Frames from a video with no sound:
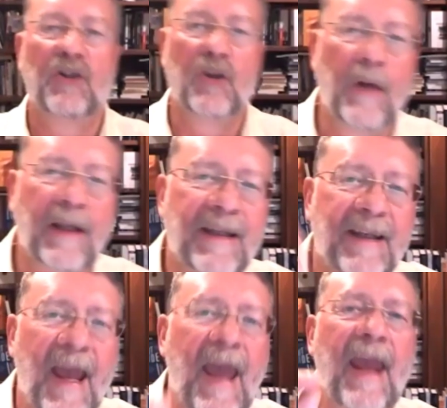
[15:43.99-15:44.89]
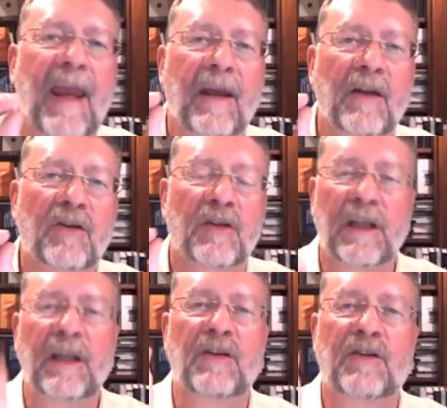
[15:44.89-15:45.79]
to engage
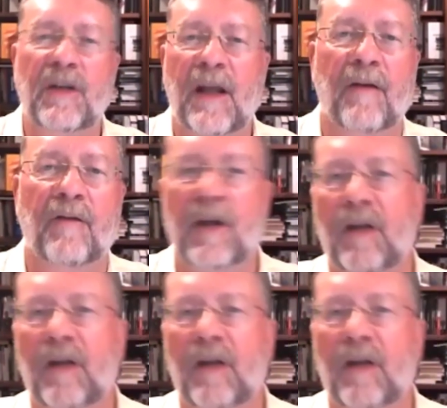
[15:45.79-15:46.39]
each and every